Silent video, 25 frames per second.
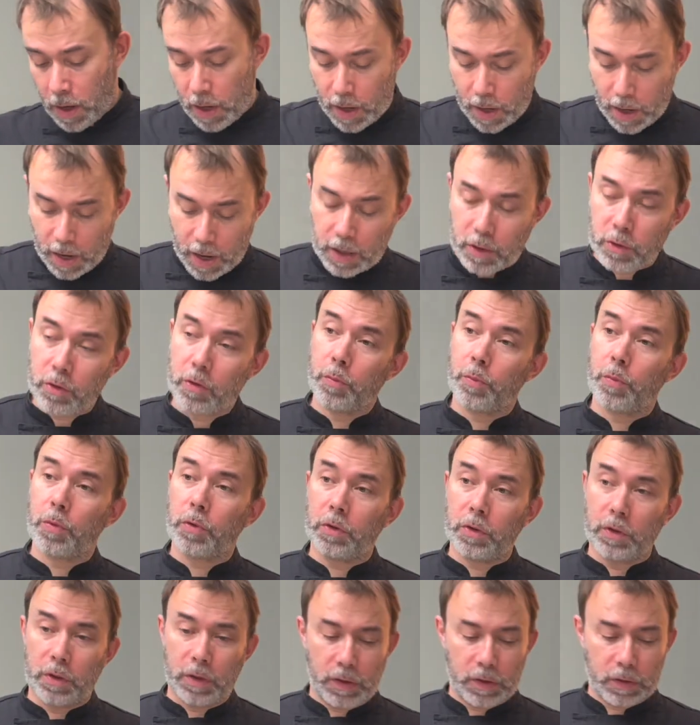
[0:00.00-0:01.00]
And you
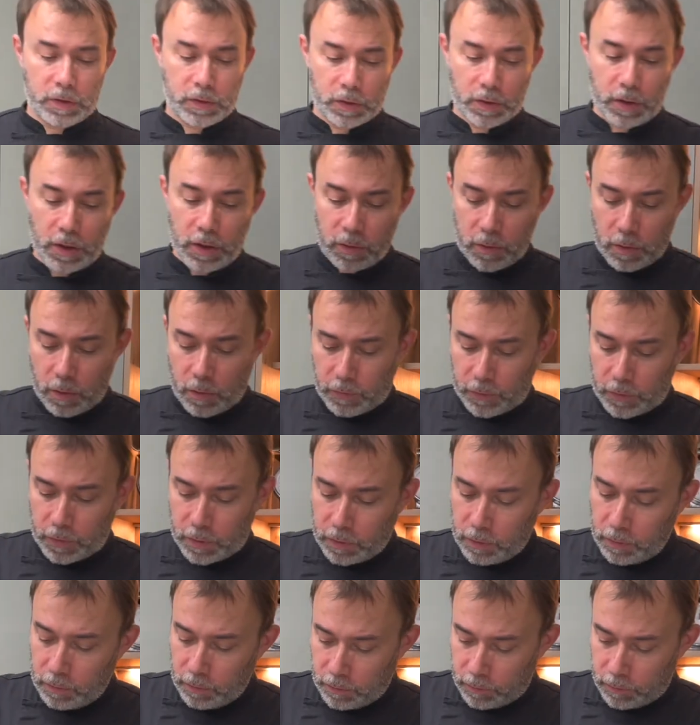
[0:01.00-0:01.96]
put this in oven,